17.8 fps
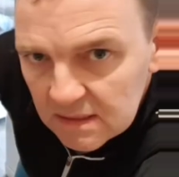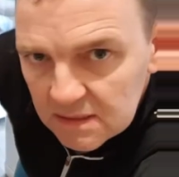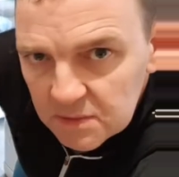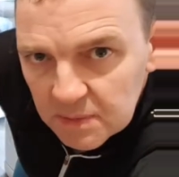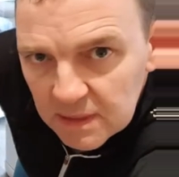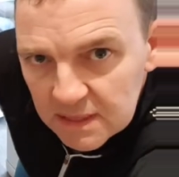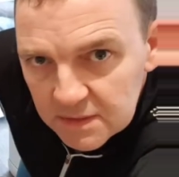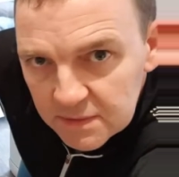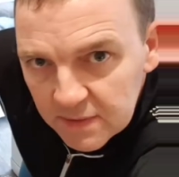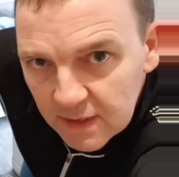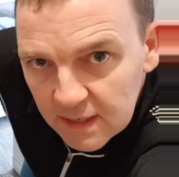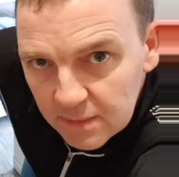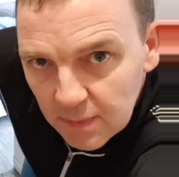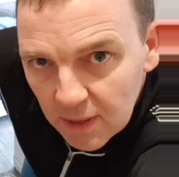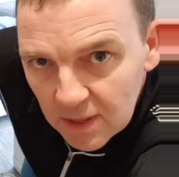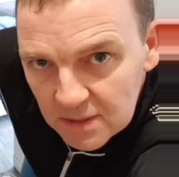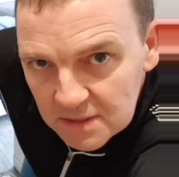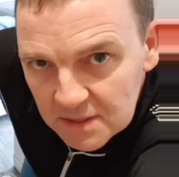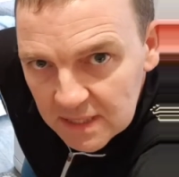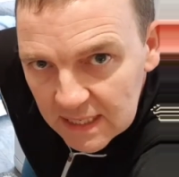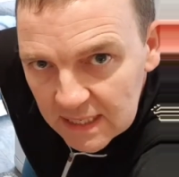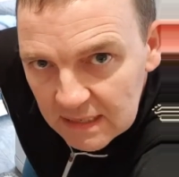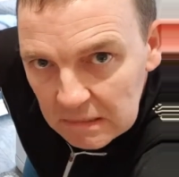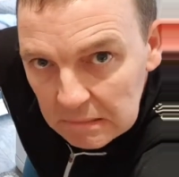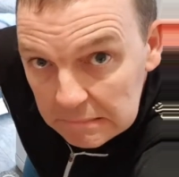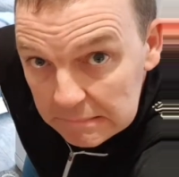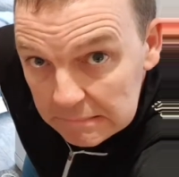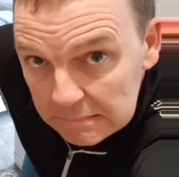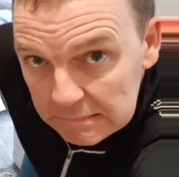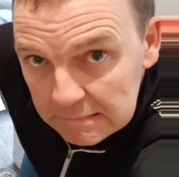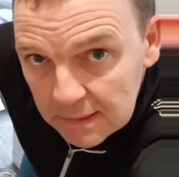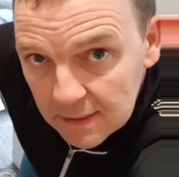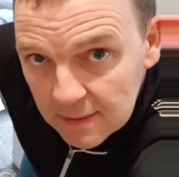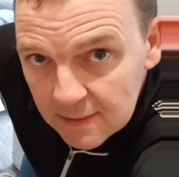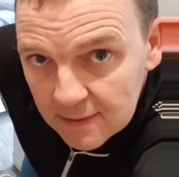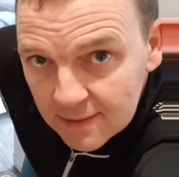Smells very malty.
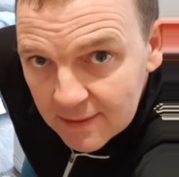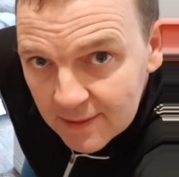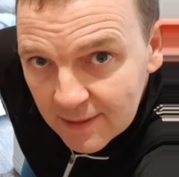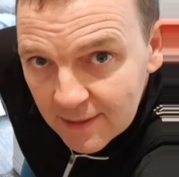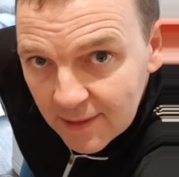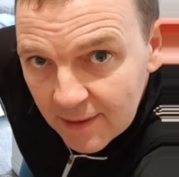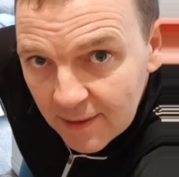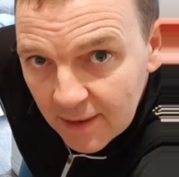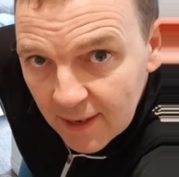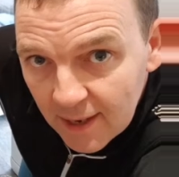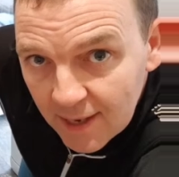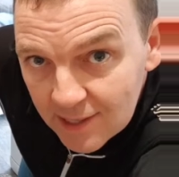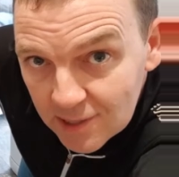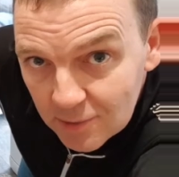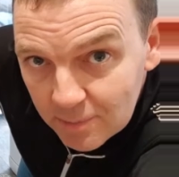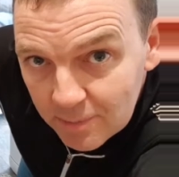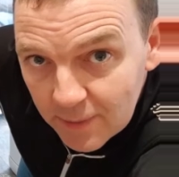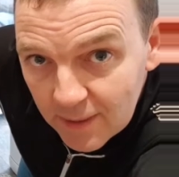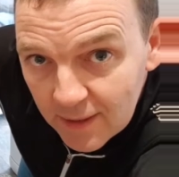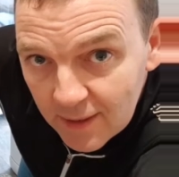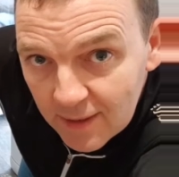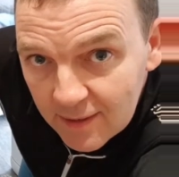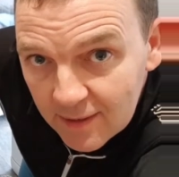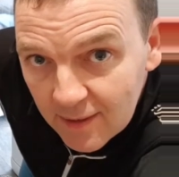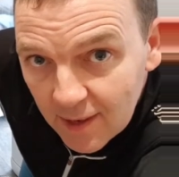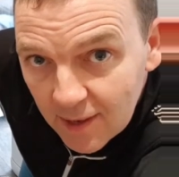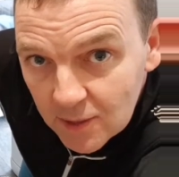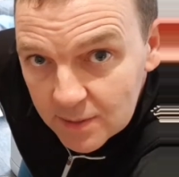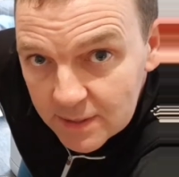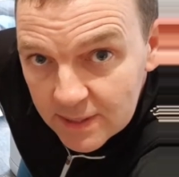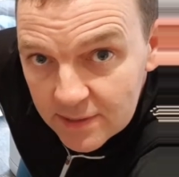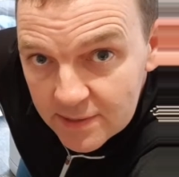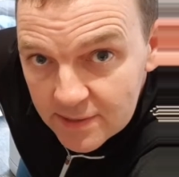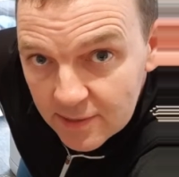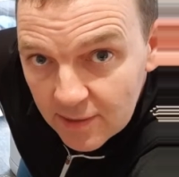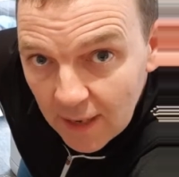I hope
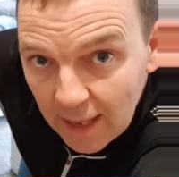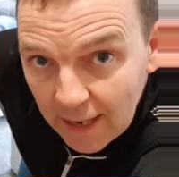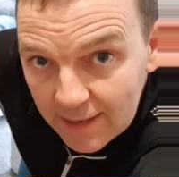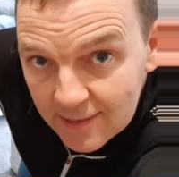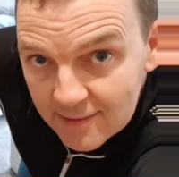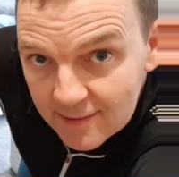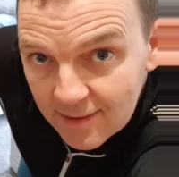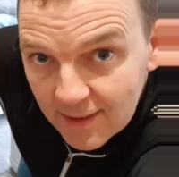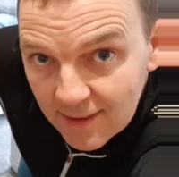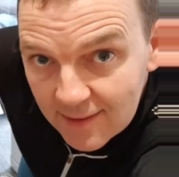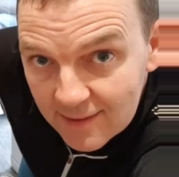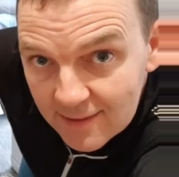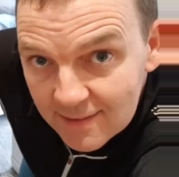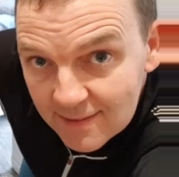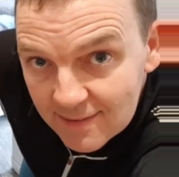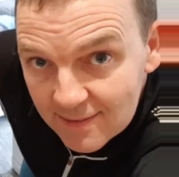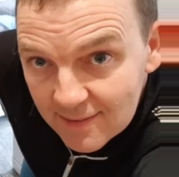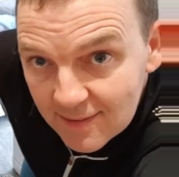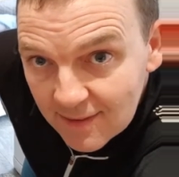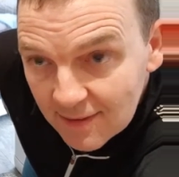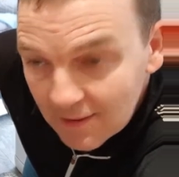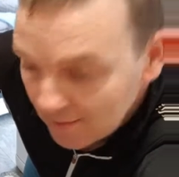Odinson likes it. It's